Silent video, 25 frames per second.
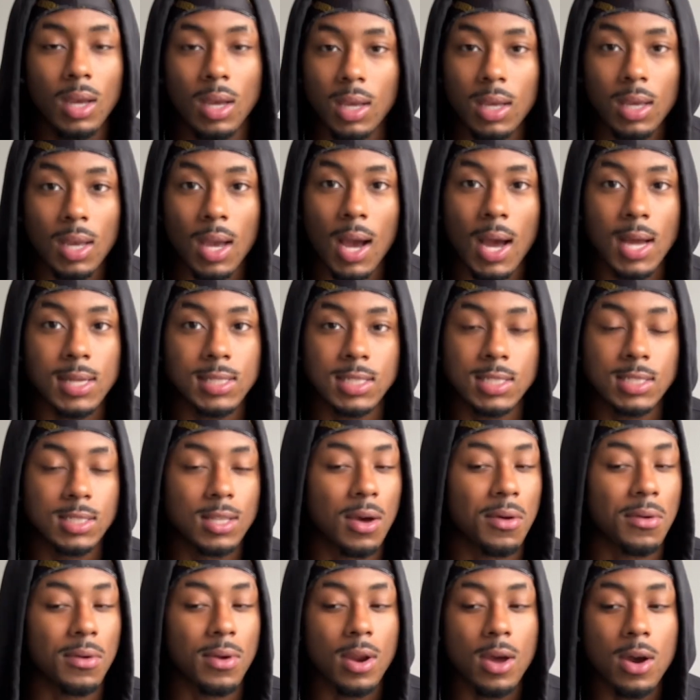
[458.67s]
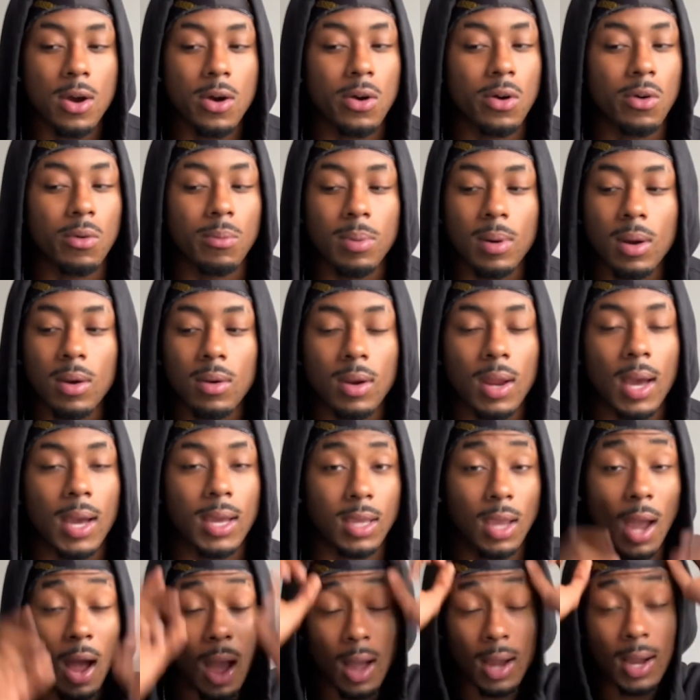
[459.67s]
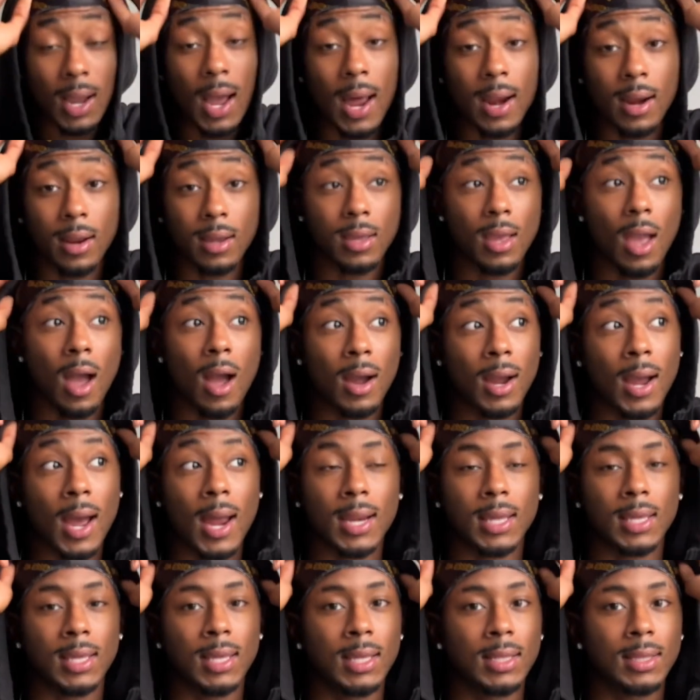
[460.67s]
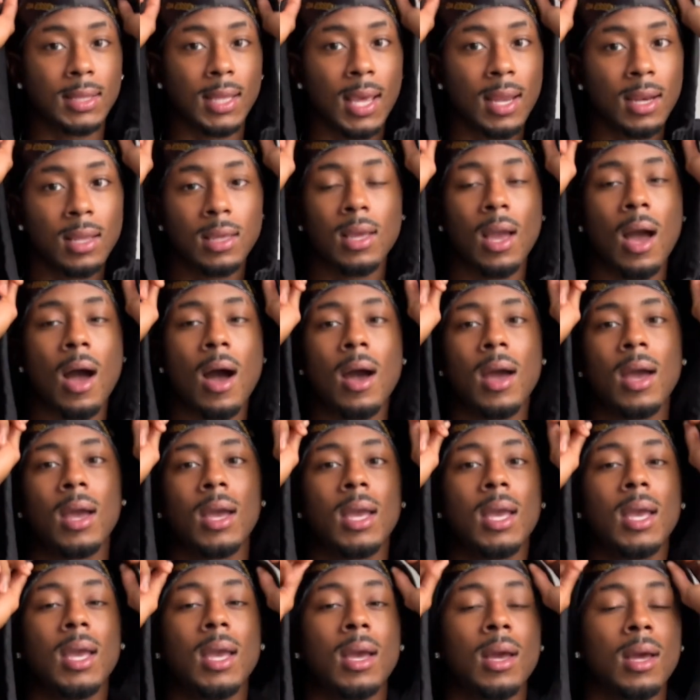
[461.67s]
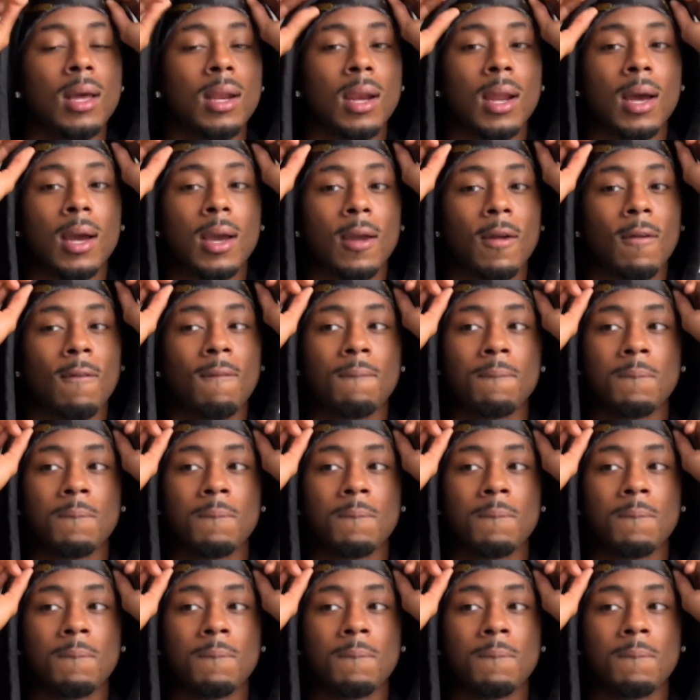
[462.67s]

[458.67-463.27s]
y'all just don't know, bro. Like, y'all gotta get that in y'all head. Like,